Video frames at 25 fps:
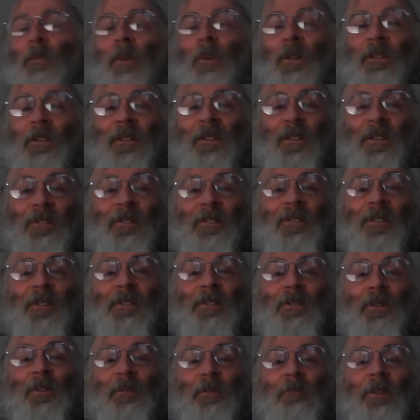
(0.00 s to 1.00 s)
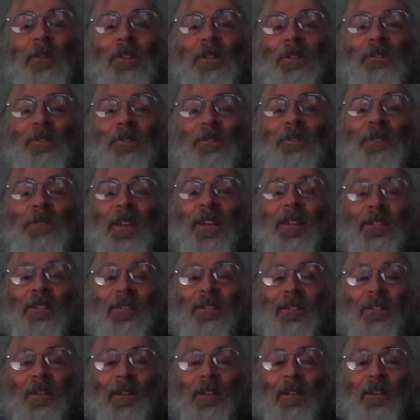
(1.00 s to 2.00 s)
politicians and so on, we should do
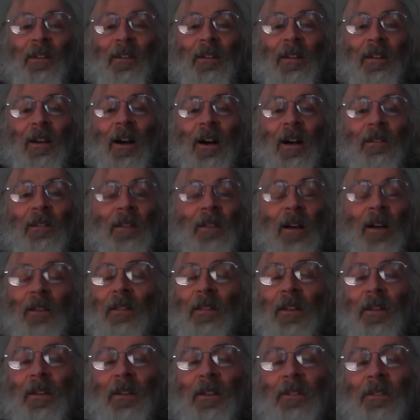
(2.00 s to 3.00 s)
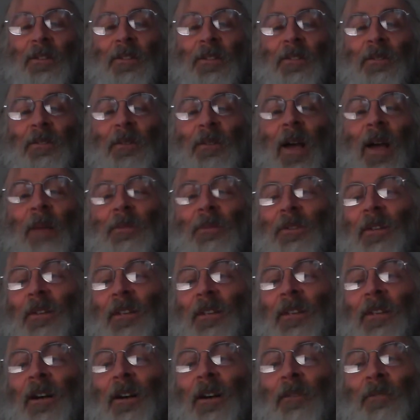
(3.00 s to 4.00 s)
this. I think it's
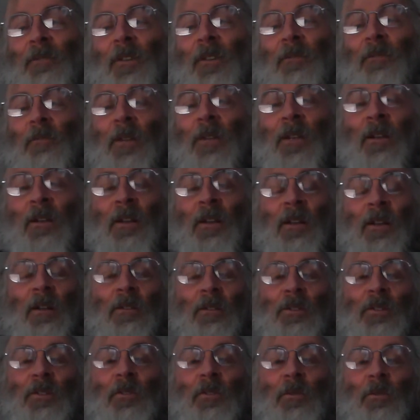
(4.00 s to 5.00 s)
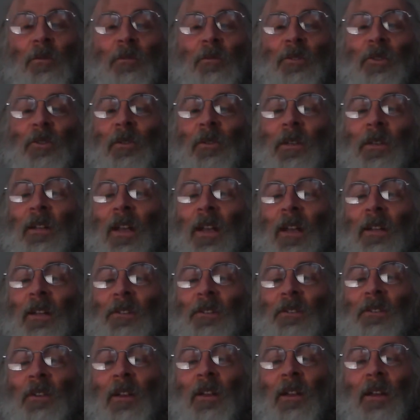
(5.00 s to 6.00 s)
absolutely daft that we're so
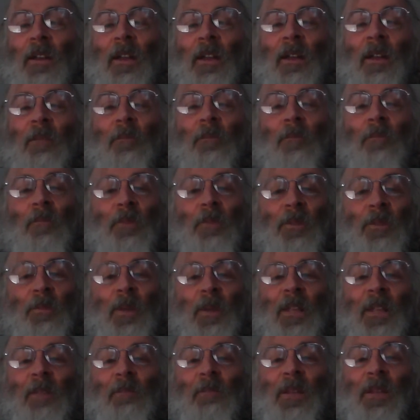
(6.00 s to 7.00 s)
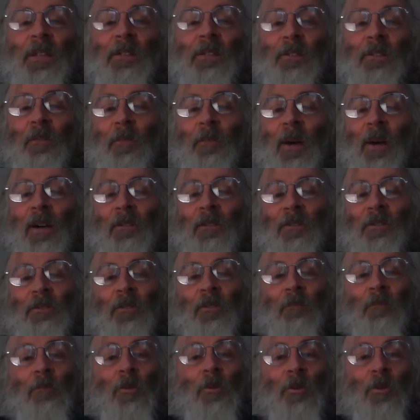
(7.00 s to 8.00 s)
engaged in spending billions of pounds
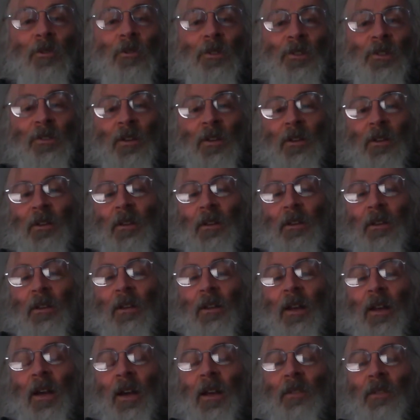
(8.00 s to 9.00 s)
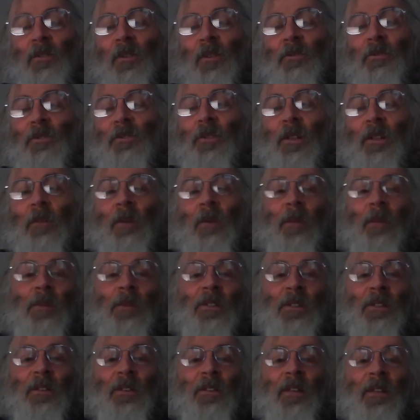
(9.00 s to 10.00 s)
on wars and on nuclear
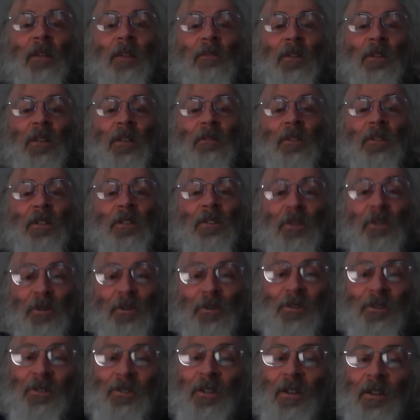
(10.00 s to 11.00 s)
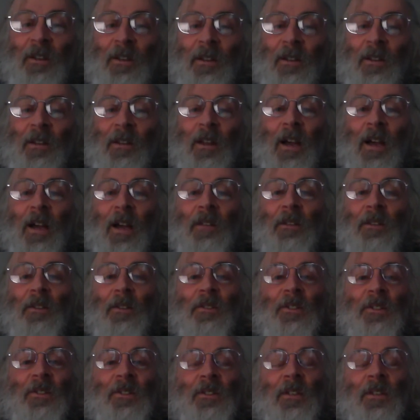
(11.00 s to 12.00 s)
weapons that's never even used, and that are just